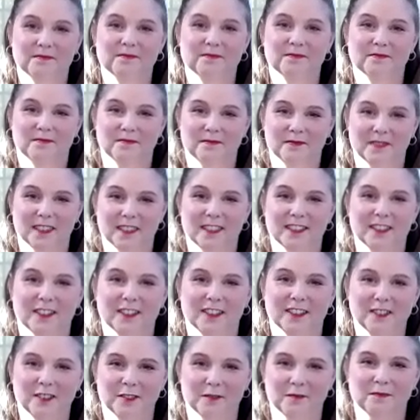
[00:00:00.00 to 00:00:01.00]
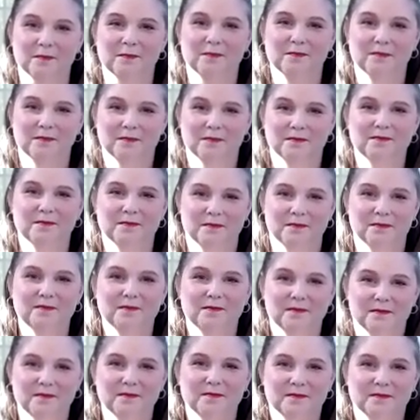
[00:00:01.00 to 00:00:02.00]

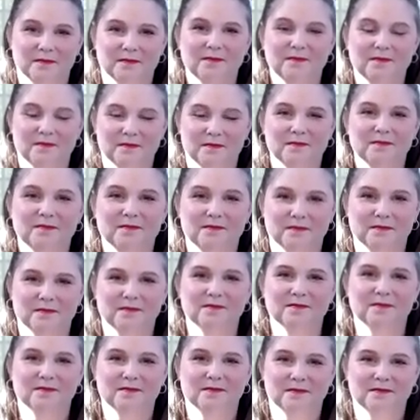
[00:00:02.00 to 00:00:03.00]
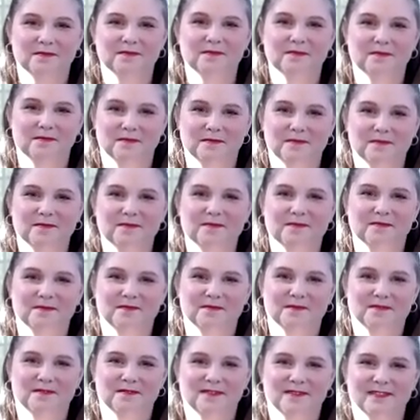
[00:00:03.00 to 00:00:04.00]

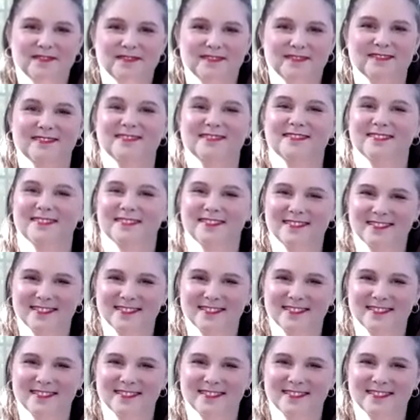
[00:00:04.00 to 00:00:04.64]
(not speaking)